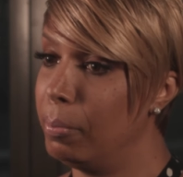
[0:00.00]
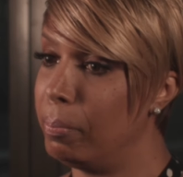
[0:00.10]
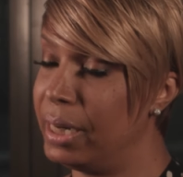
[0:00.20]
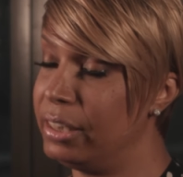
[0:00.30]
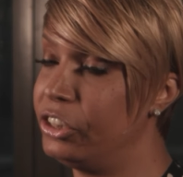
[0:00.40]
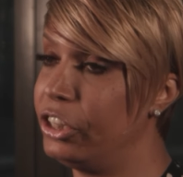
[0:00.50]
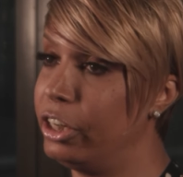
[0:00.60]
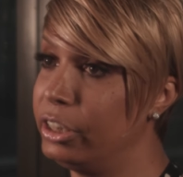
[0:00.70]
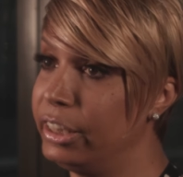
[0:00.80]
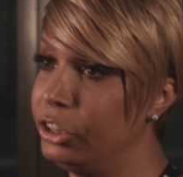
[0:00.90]
but it's
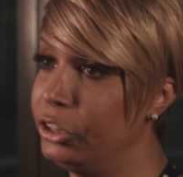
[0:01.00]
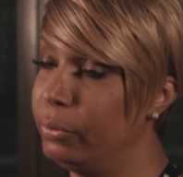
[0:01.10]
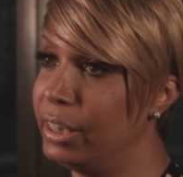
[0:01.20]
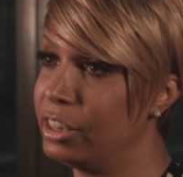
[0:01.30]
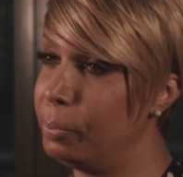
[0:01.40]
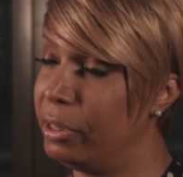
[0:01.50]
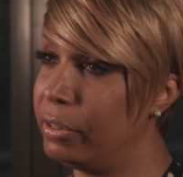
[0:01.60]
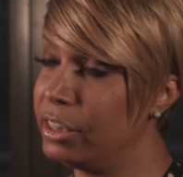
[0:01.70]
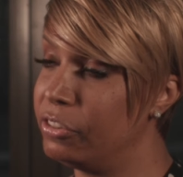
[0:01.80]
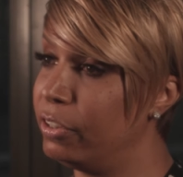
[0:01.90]
turned into an
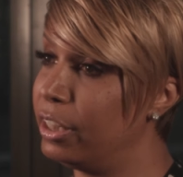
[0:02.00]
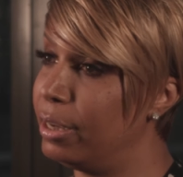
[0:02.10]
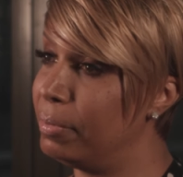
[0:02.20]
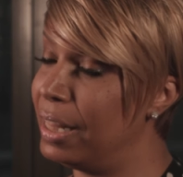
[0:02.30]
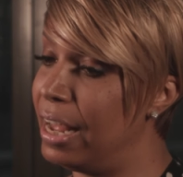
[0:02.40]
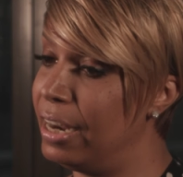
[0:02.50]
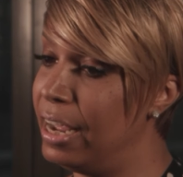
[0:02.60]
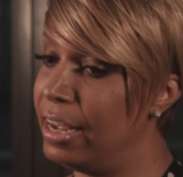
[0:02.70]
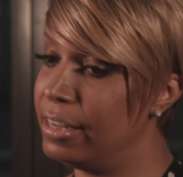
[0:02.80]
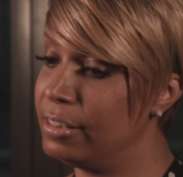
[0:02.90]
experience for them that
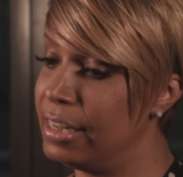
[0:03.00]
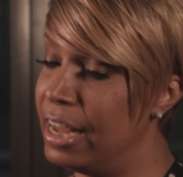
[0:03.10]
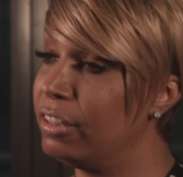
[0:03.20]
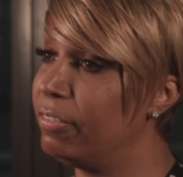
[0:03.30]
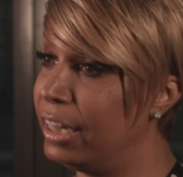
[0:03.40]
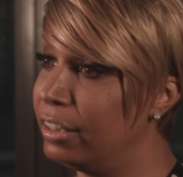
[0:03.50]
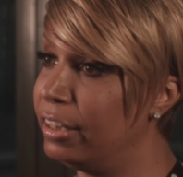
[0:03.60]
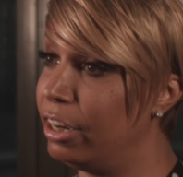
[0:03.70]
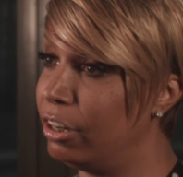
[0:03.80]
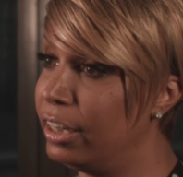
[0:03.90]
has elevated
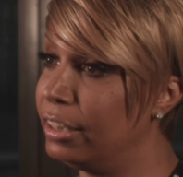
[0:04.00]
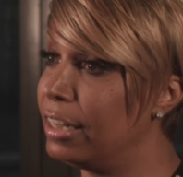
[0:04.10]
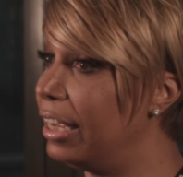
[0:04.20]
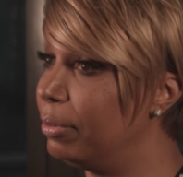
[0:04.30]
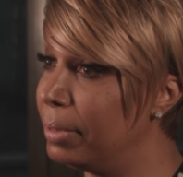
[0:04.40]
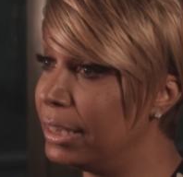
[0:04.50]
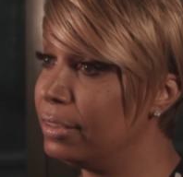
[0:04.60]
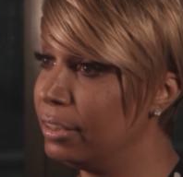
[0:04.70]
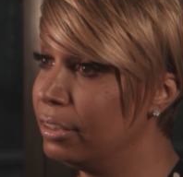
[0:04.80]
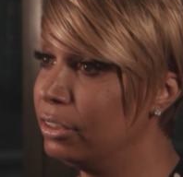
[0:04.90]
their
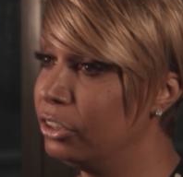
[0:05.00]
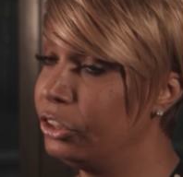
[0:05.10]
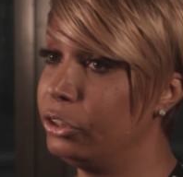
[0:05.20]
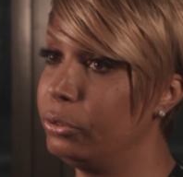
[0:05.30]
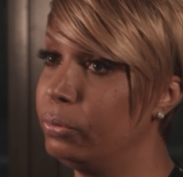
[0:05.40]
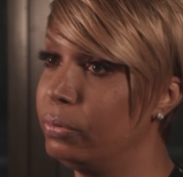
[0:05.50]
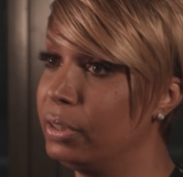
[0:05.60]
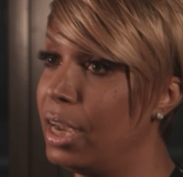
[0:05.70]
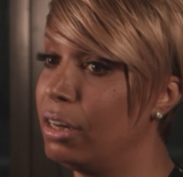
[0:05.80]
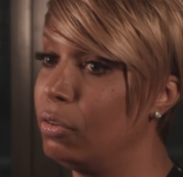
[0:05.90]
enlightenment to
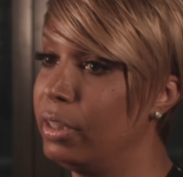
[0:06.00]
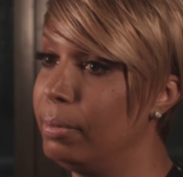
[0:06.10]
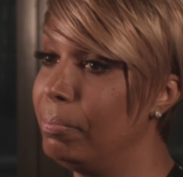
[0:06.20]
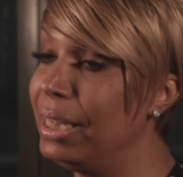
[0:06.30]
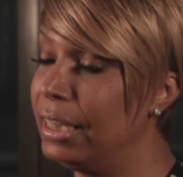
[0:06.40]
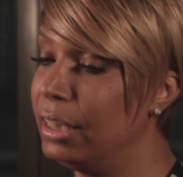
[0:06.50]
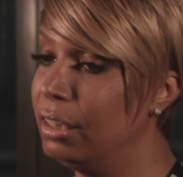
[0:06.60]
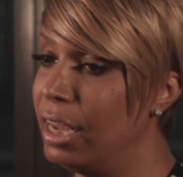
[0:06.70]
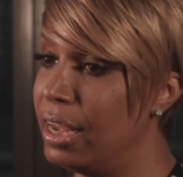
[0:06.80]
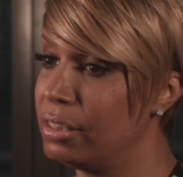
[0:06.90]
not only
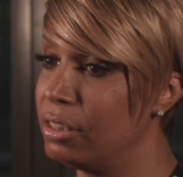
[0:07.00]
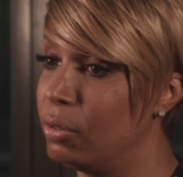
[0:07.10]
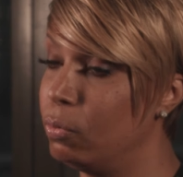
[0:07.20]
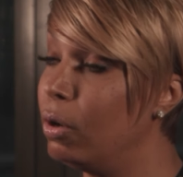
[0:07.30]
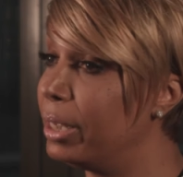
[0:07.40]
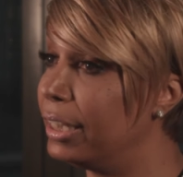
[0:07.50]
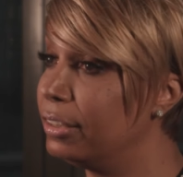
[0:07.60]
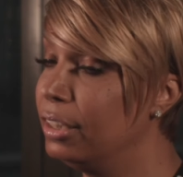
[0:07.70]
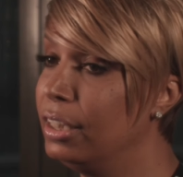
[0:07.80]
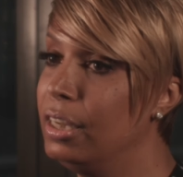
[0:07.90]
me as a
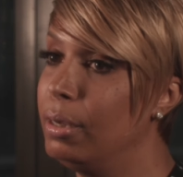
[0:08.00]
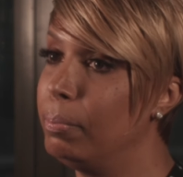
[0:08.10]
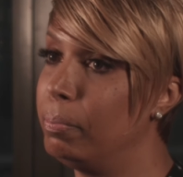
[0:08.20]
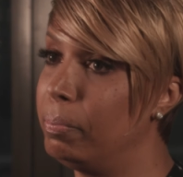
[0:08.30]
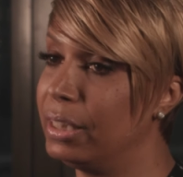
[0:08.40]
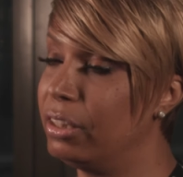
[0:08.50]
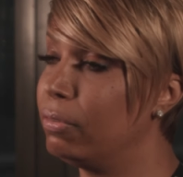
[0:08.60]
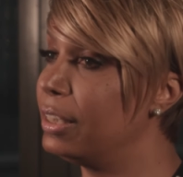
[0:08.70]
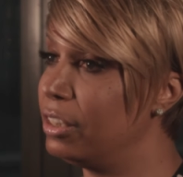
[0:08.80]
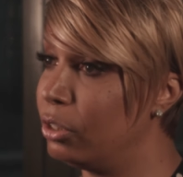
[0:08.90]
woman, but the
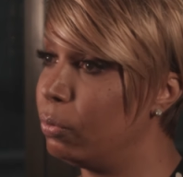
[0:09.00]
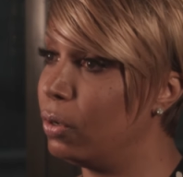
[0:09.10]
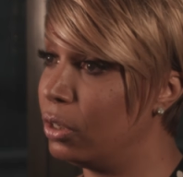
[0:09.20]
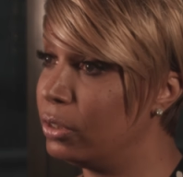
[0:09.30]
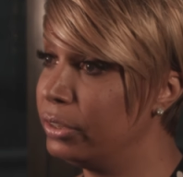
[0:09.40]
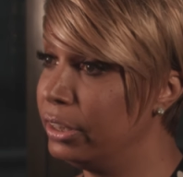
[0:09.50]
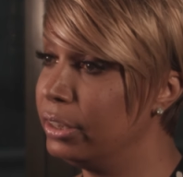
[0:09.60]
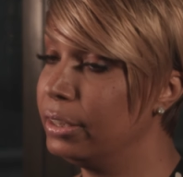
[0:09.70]
rest of the world.